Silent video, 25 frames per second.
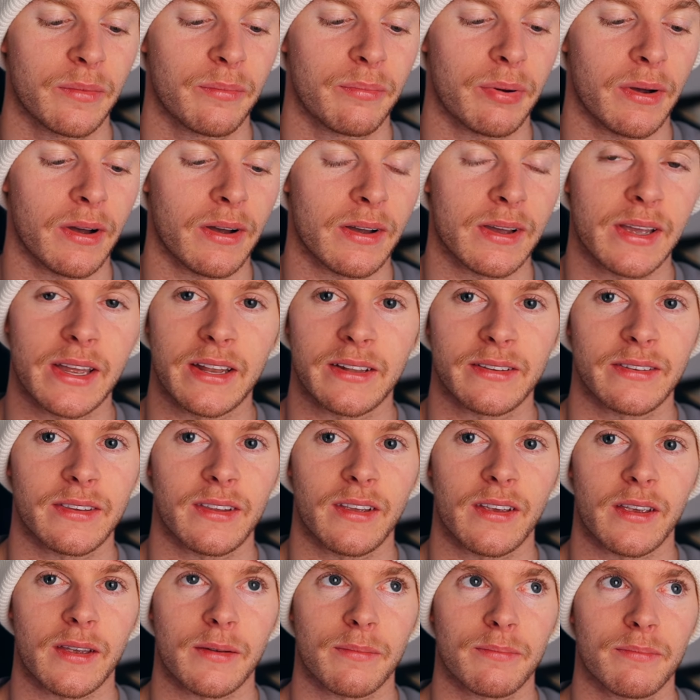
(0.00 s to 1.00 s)
but it's
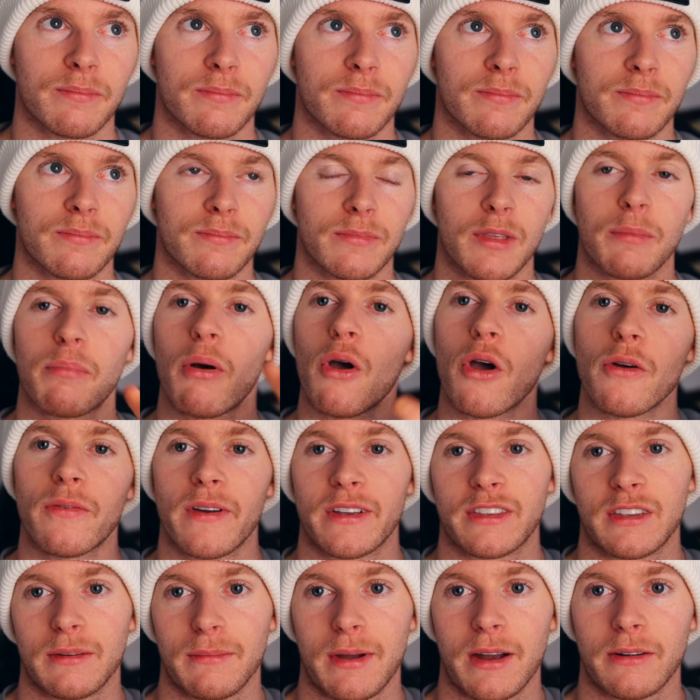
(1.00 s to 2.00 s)
like the
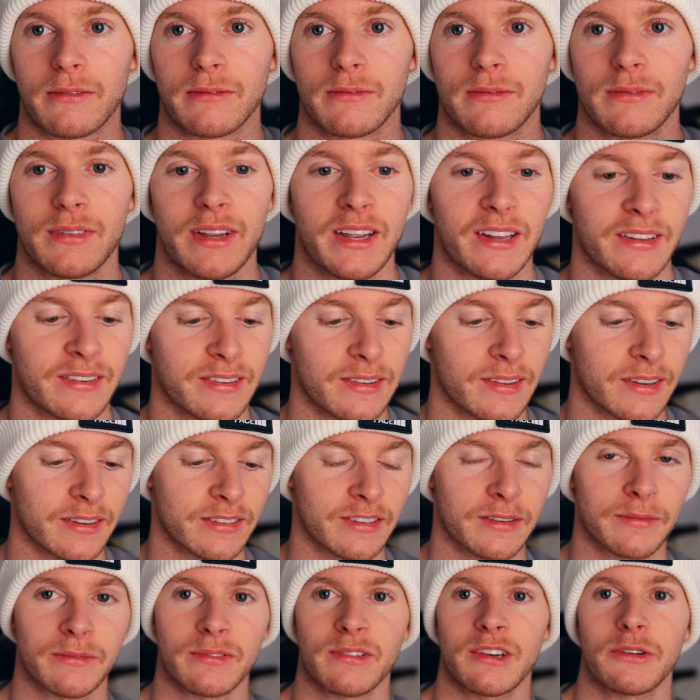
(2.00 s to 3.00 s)
perfect amount. It's like
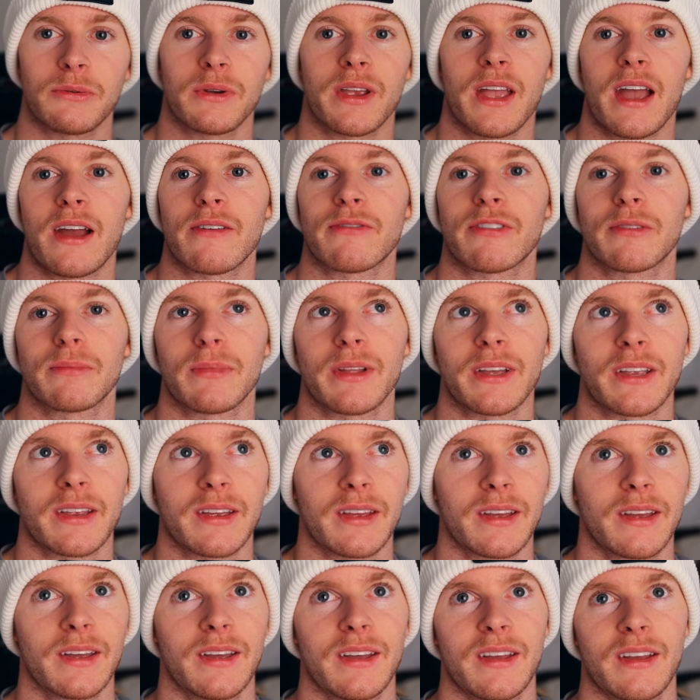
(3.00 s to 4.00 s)
something you would get from
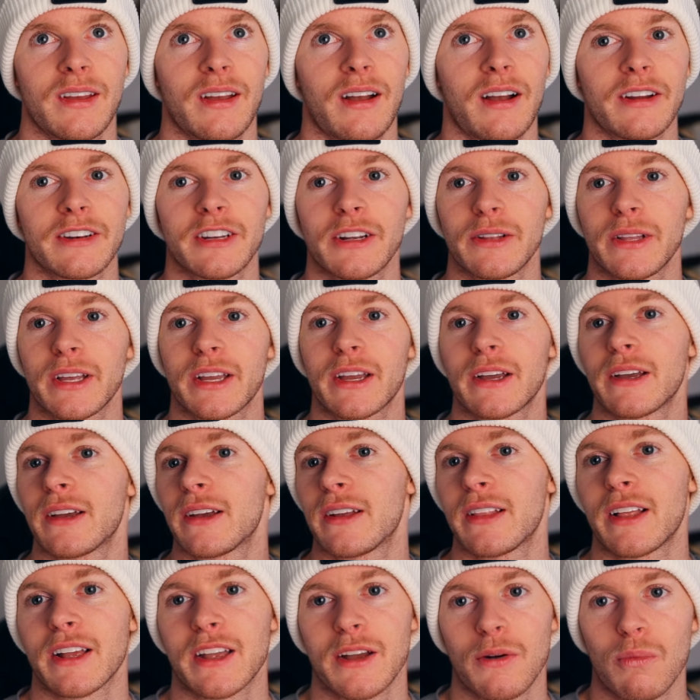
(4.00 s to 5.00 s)
like I know like a
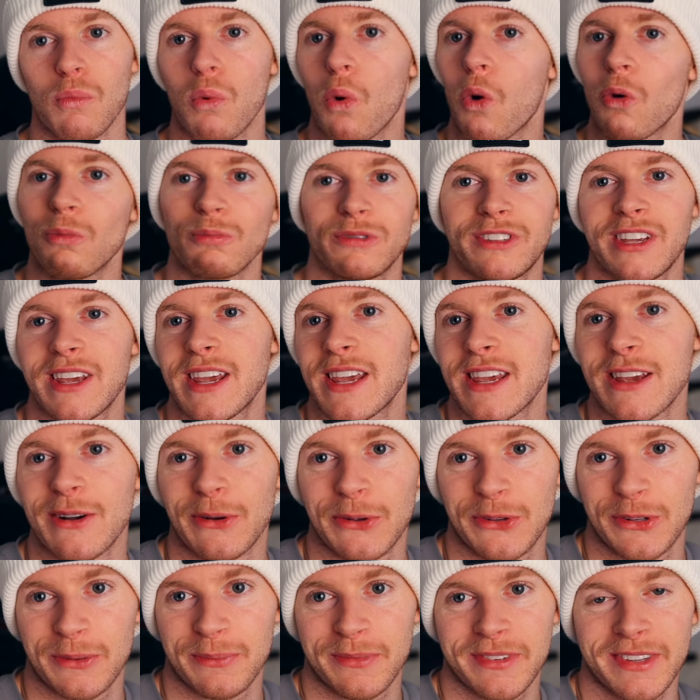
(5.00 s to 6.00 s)
like a warm tea
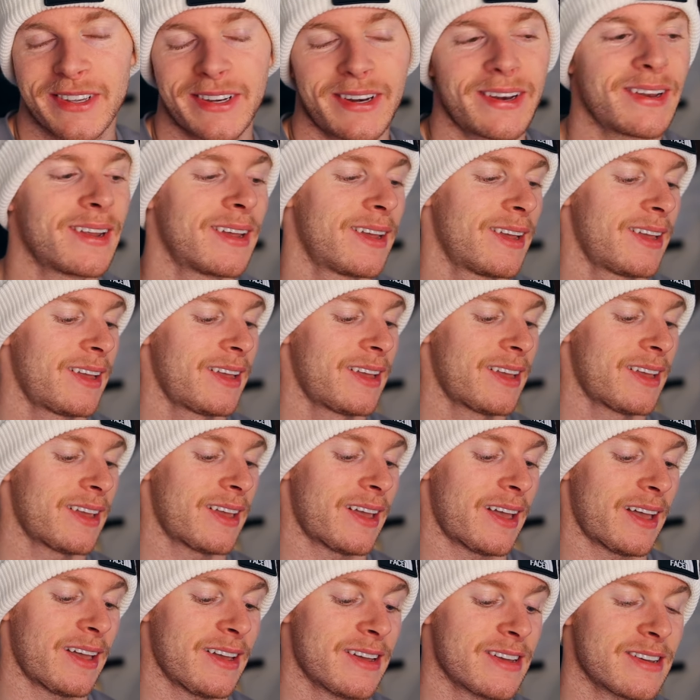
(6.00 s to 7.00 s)
or something,
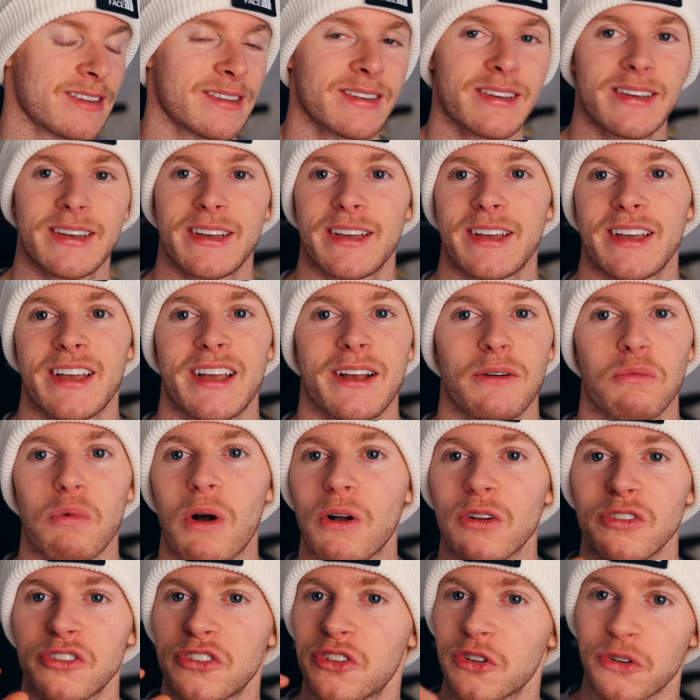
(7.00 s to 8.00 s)
uh,
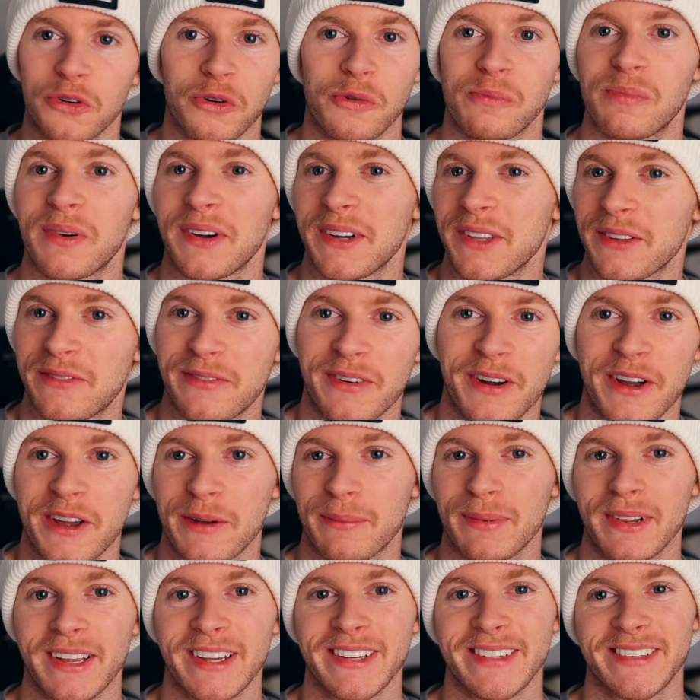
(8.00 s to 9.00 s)
whilst you're by the
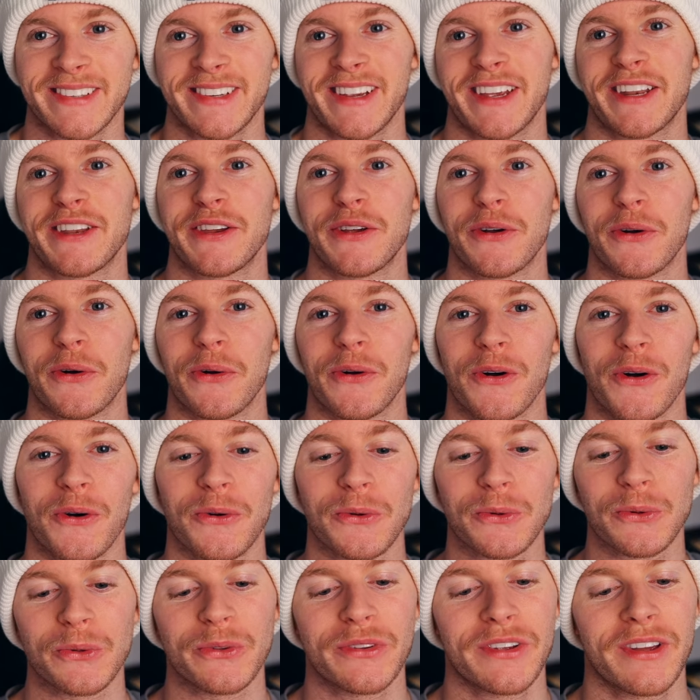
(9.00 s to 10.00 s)
fireplace in your
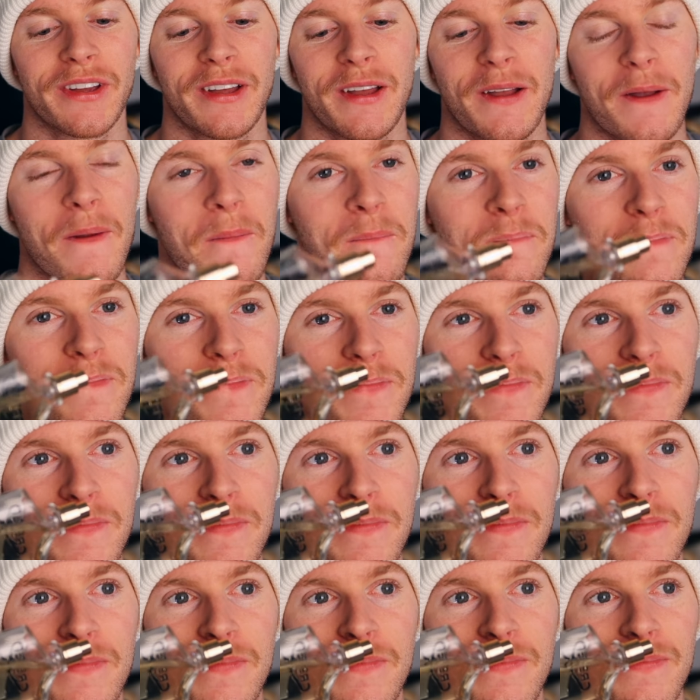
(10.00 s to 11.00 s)
old
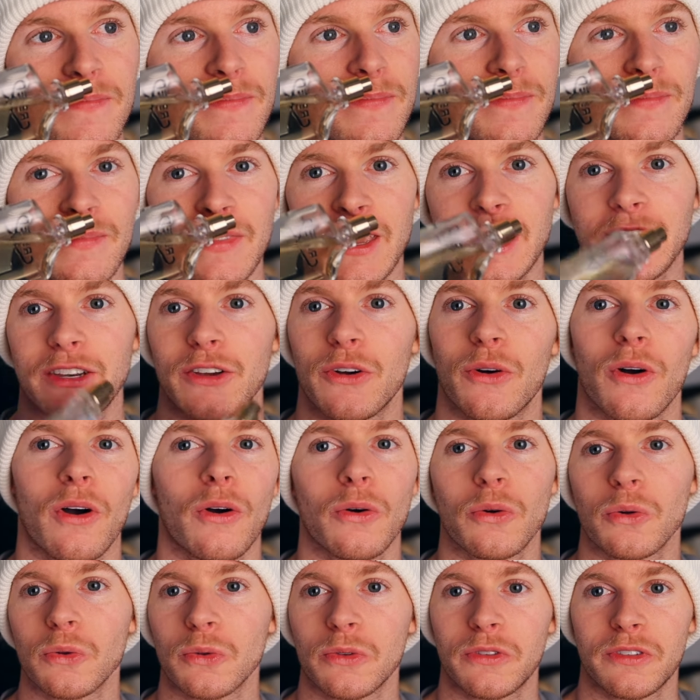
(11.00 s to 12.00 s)
in your
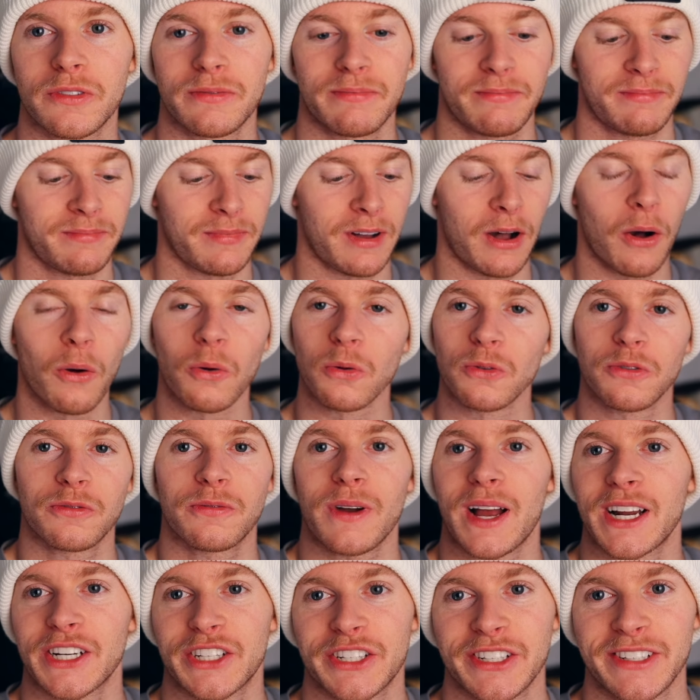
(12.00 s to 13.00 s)
old old
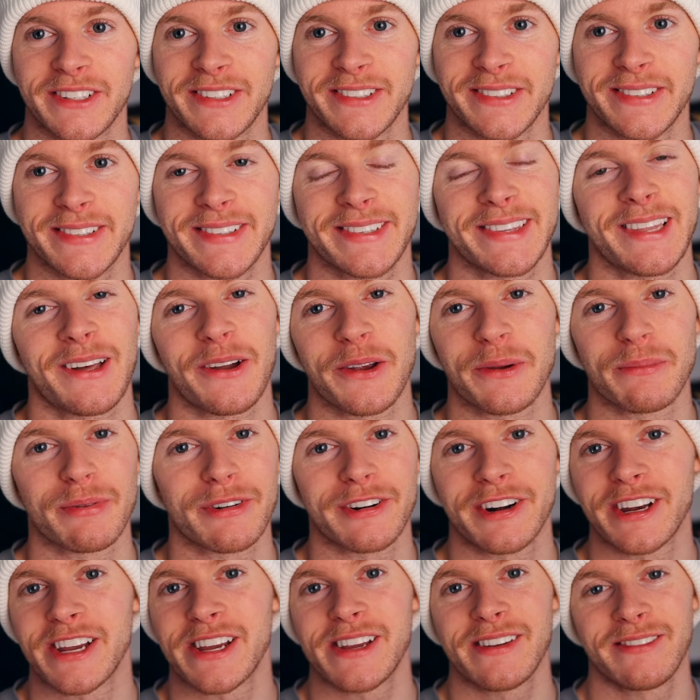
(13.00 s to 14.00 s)
fashioned
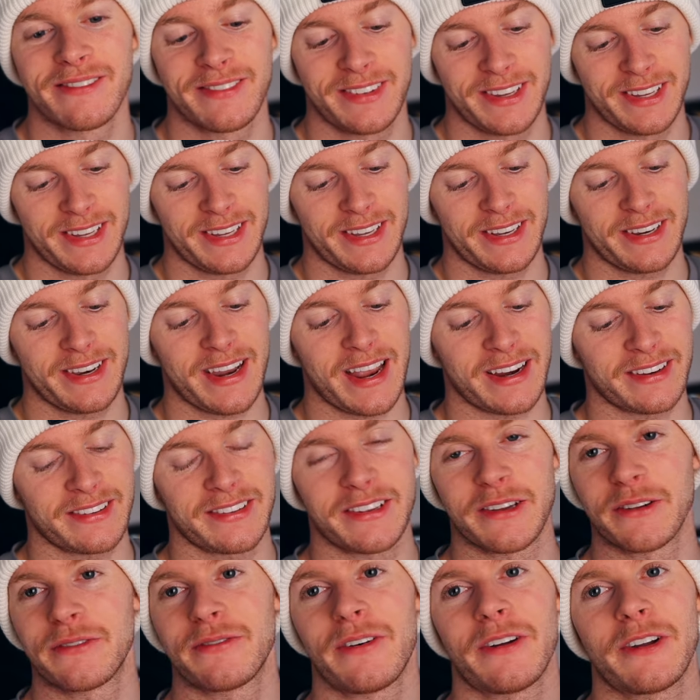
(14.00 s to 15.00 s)
library next
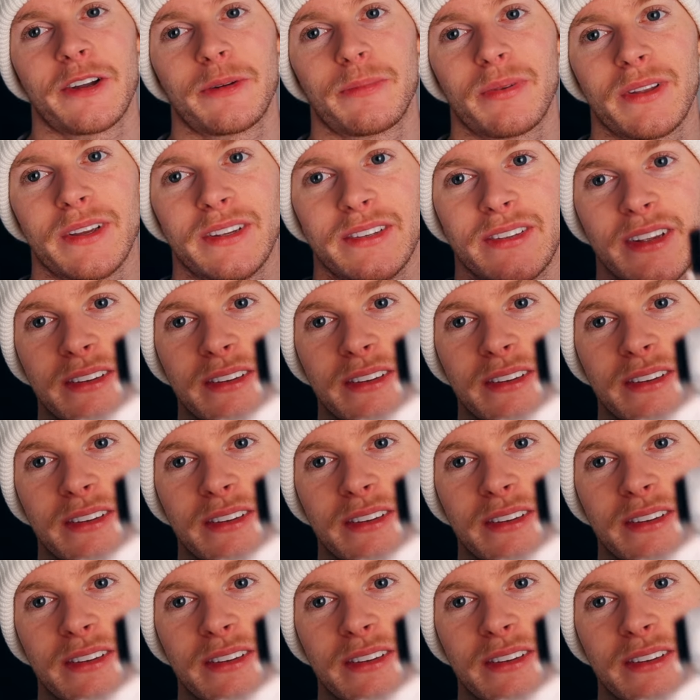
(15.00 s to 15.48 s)
to your fireplace.